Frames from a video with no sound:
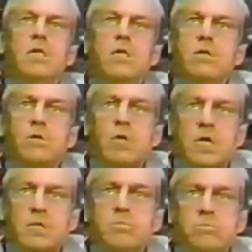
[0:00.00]
you
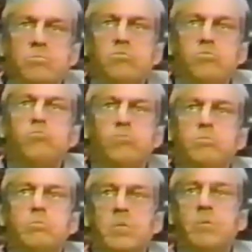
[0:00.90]
can
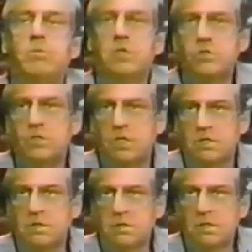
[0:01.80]
be pretty
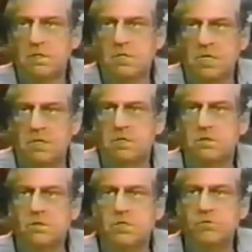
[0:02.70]
certain that the
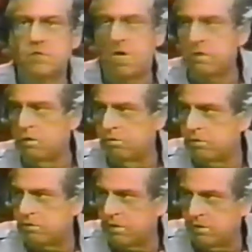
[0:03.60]
chief stockholders
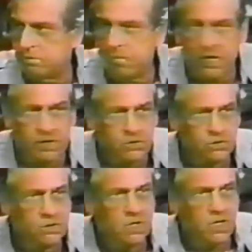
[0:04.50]
of those banks
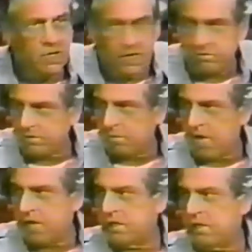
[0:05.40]
have some
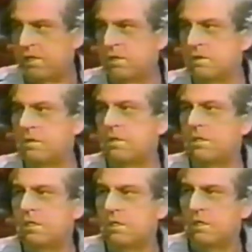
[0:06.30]
idea
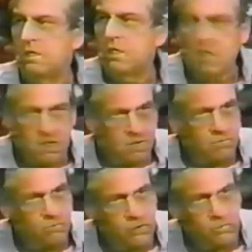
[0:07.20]
of
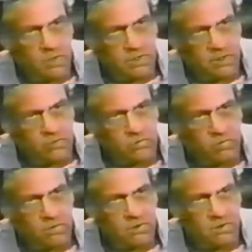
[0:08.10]
which way things are
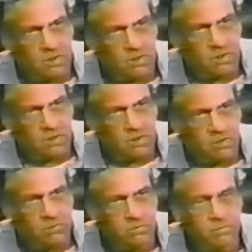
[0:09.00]
going to
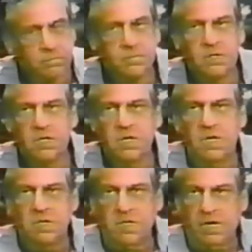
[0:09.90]
go
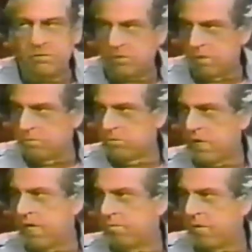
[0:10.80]
they have some way
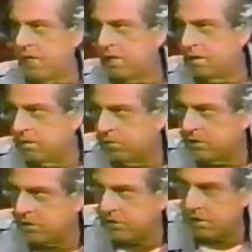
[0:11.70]
of making their
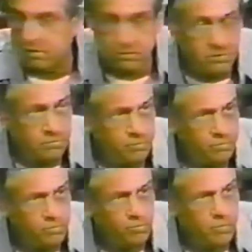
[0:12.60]
wishes known
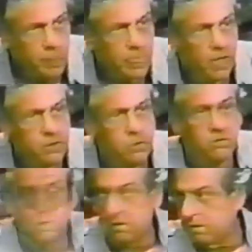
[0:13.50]
to
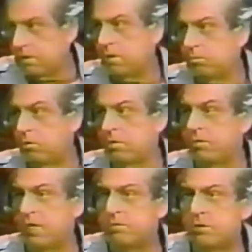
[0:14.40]
the Board of
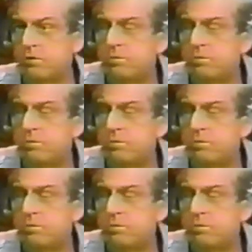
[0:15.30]
Governors.